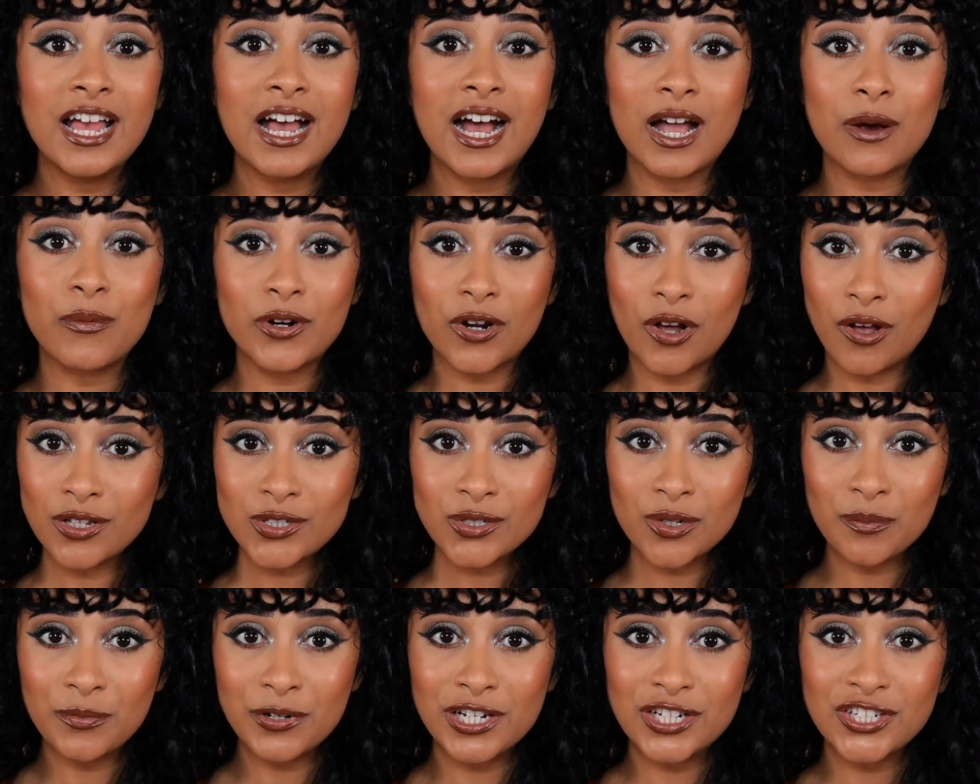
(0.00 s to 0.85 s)
I would
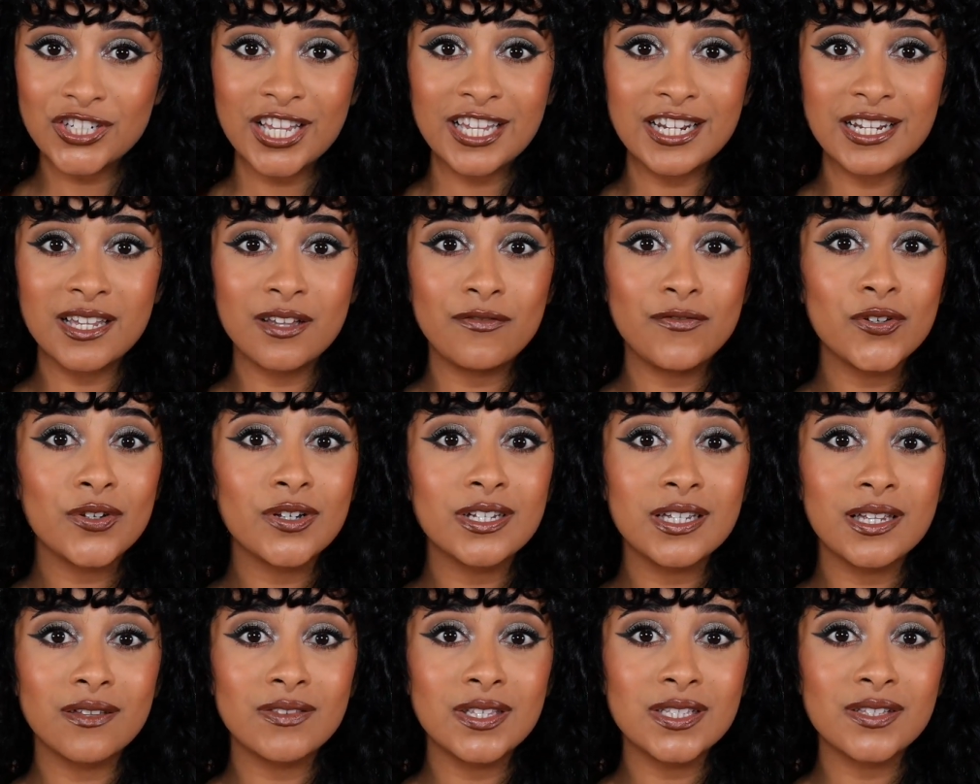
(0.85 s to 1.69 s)
also appreciate it if you
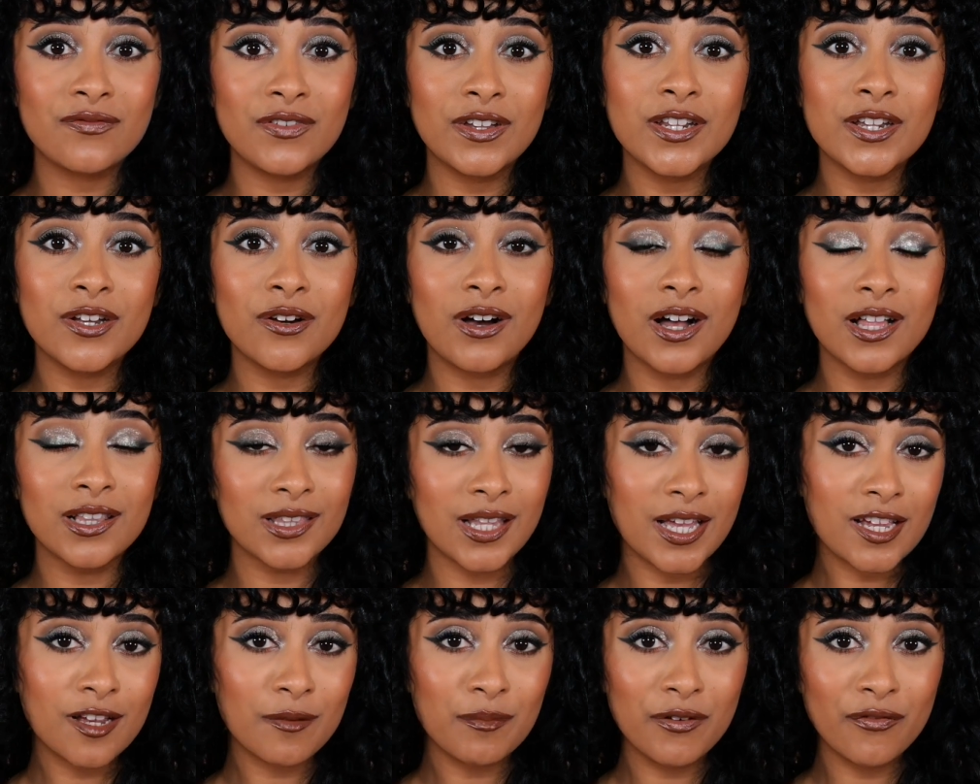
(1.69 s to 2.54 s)
could give this video a
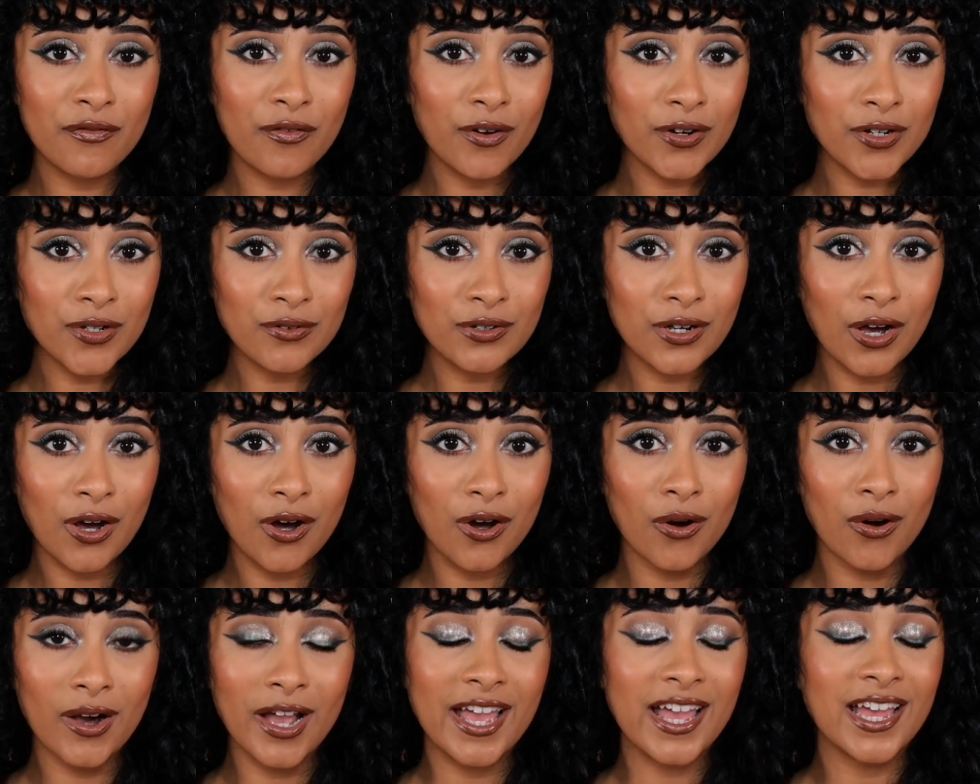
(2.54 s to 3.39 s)
like before you
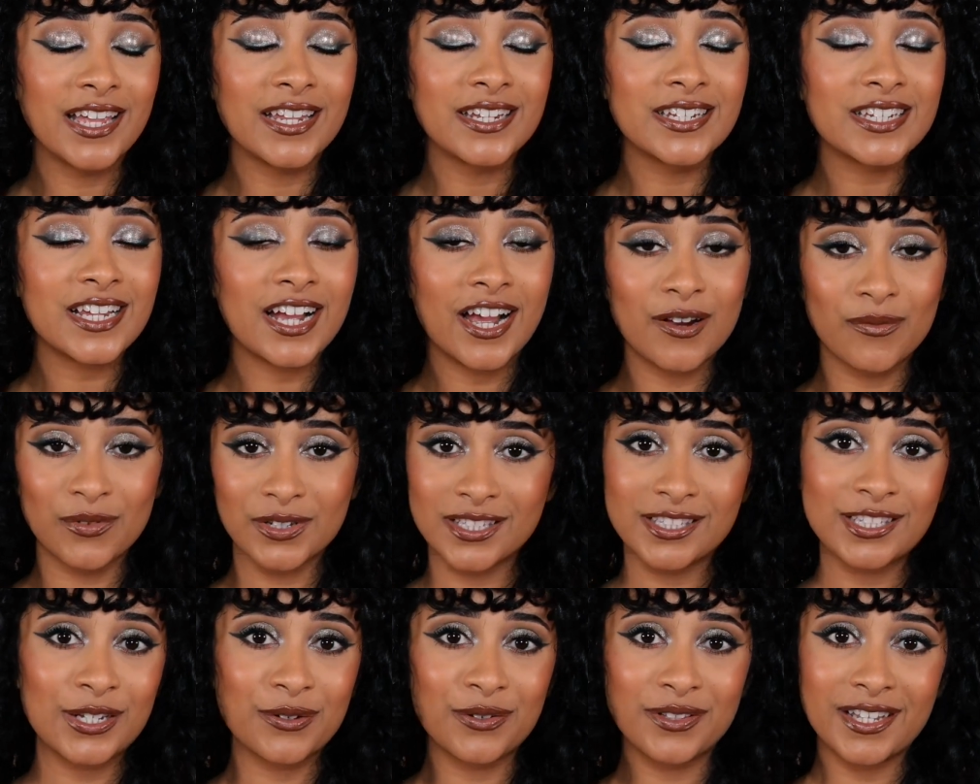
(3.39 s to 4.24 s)
go, and I will
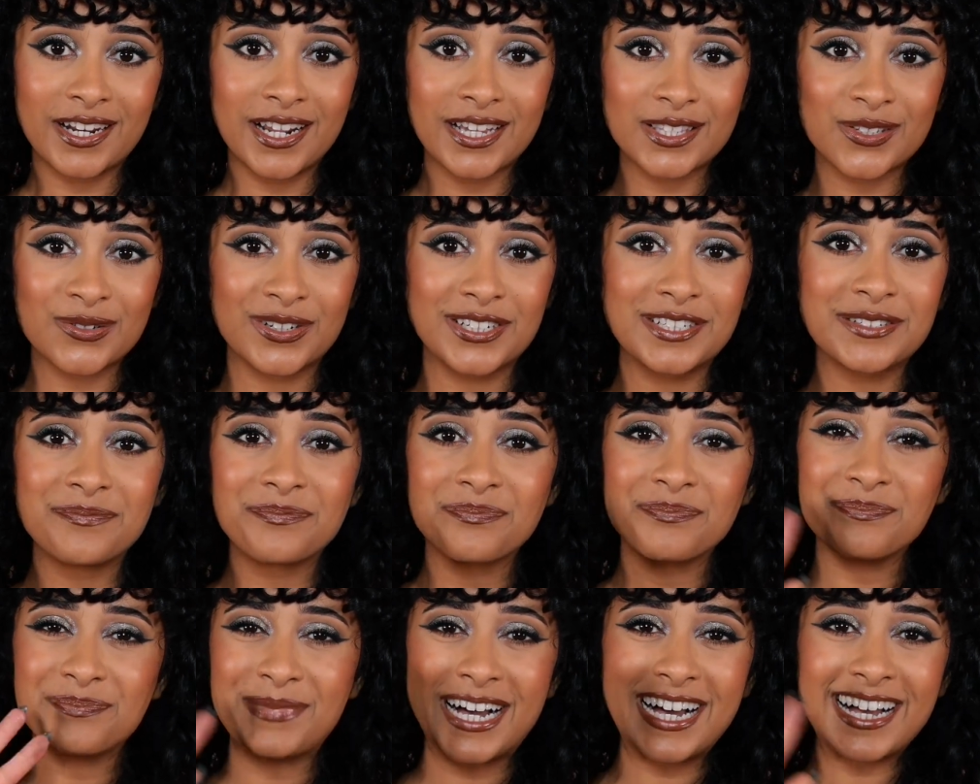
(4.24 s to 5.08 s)
see you in the next one.
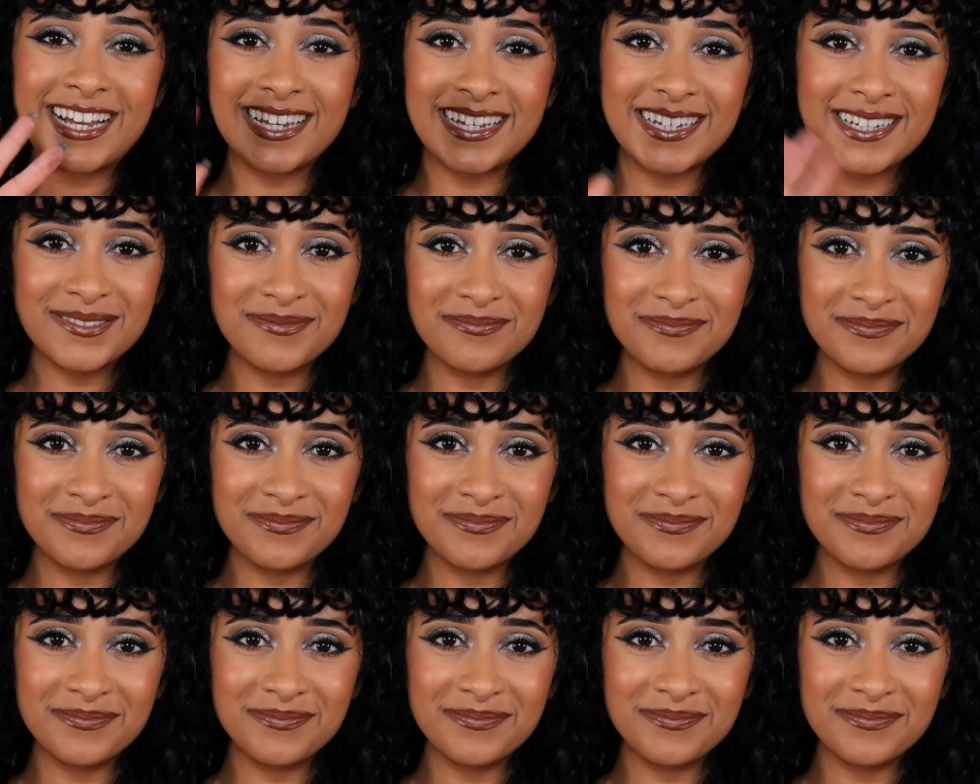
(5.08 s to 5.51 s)
Bye!